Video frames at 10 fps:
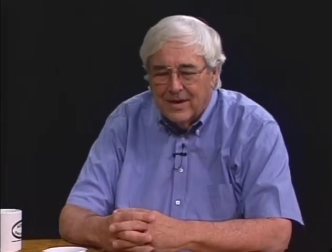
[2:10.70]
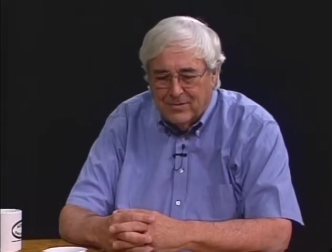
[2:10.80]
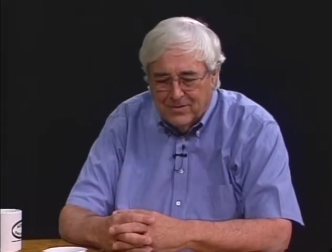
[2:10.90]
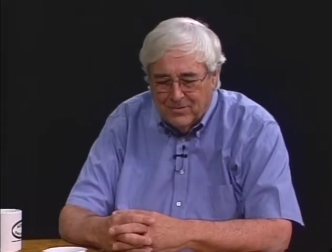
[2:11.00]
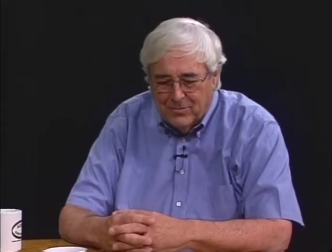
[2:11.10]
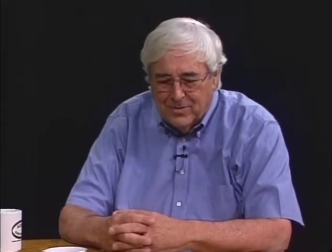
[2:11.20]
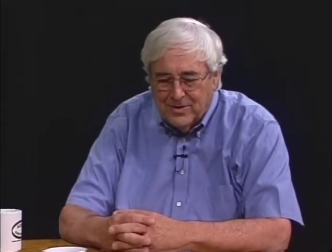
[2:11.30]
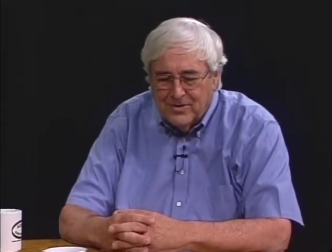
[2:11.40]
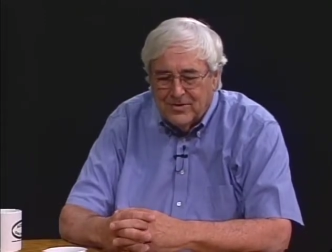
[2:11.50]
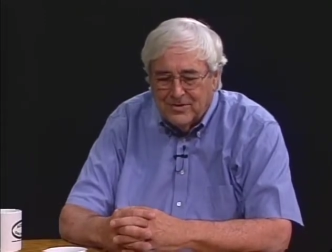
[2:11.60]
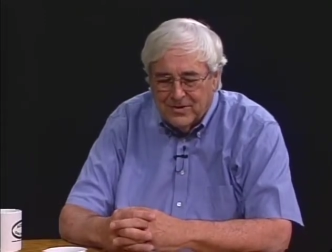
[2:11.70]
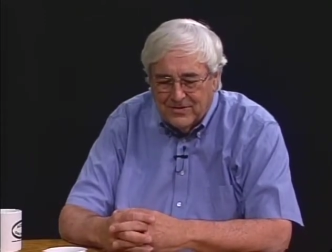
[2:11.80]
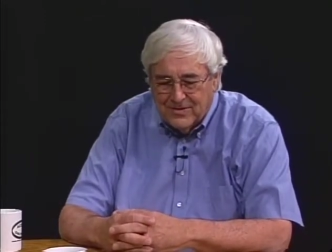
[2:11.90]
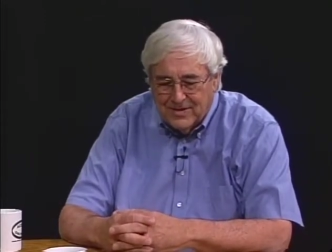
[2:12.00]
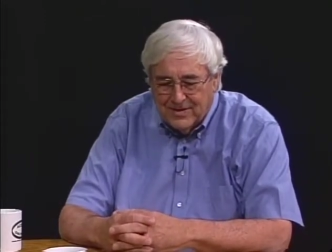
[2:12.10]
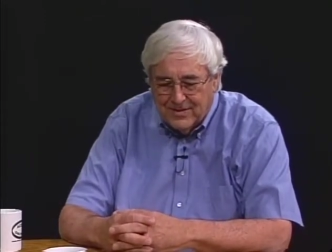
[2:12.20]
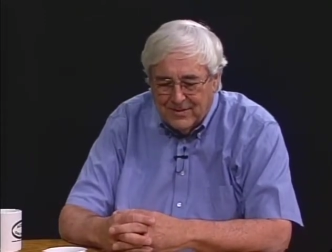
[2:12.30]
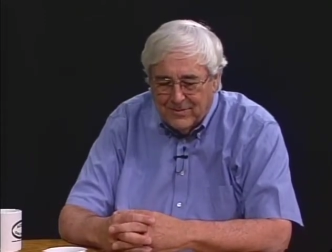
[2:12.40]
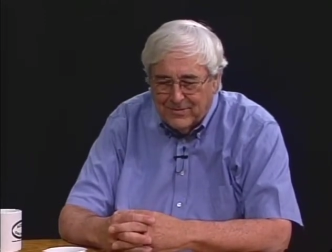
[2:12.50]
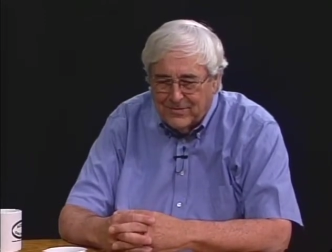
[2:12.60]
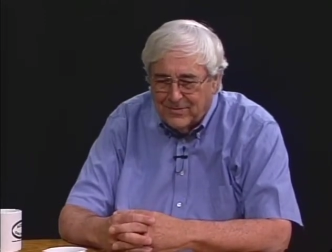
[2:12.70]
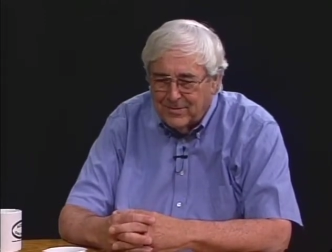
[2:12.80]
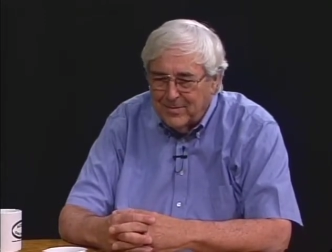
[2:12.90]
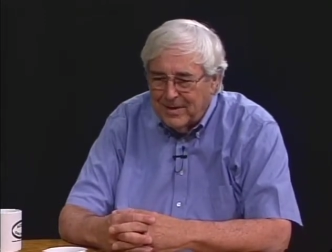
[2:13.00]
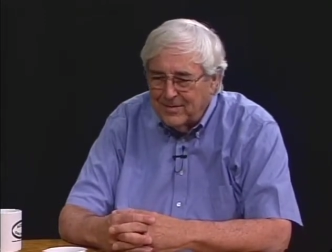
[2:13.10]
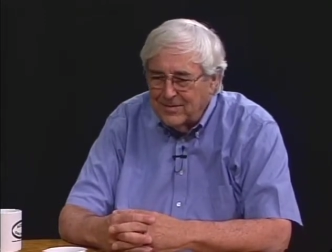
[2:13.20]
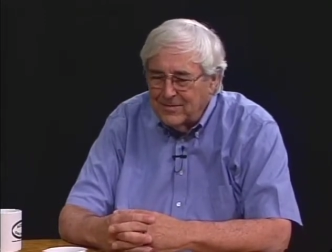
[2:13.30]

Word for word: I was born in New Jersey. Yeah, that was for about